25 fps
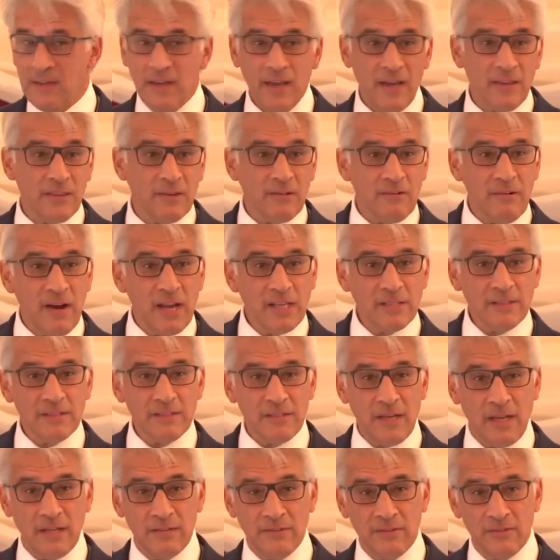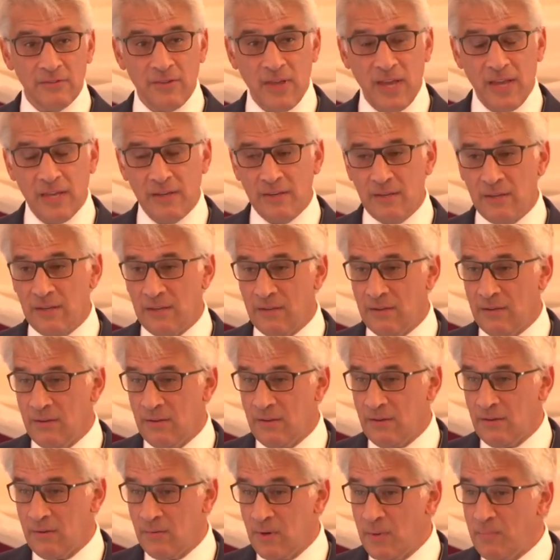And the grandson said,
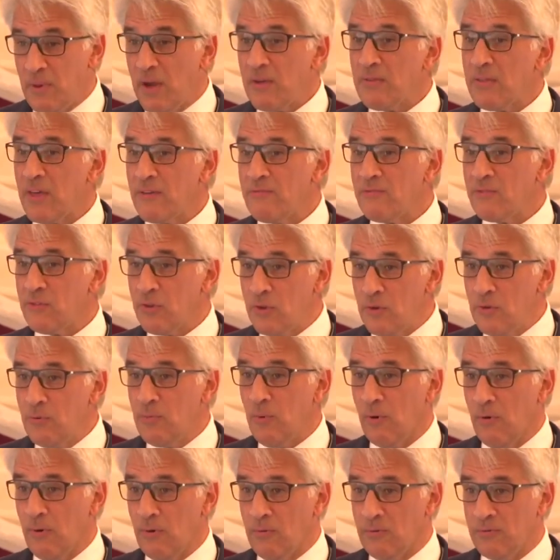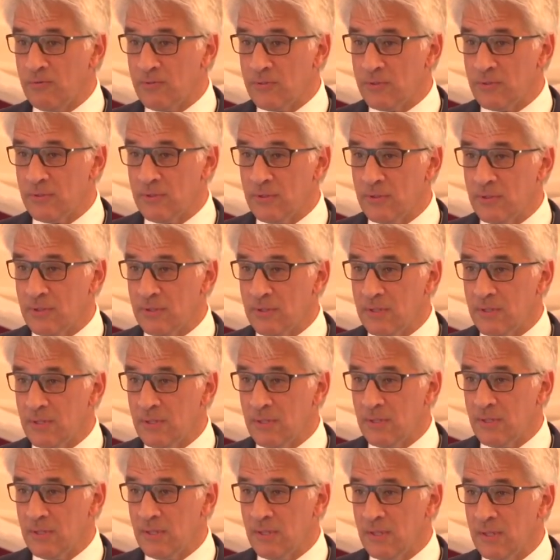we both have two wolves.
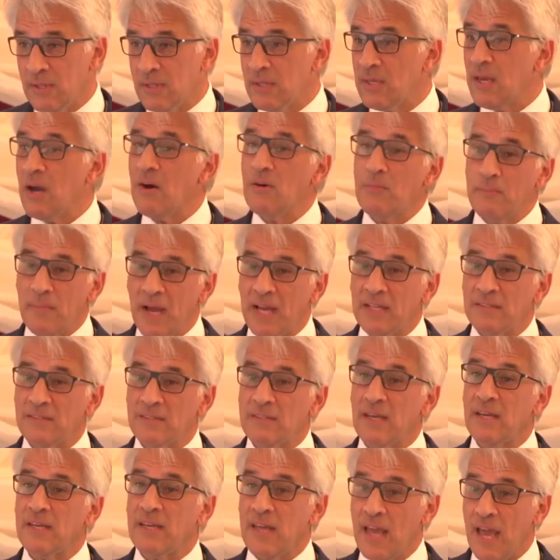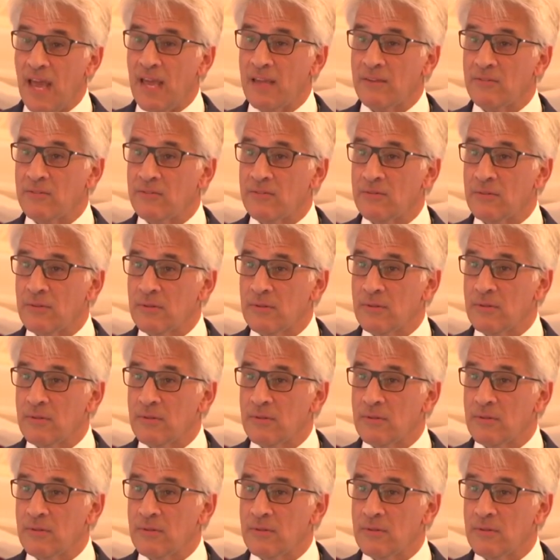The old man said, yes.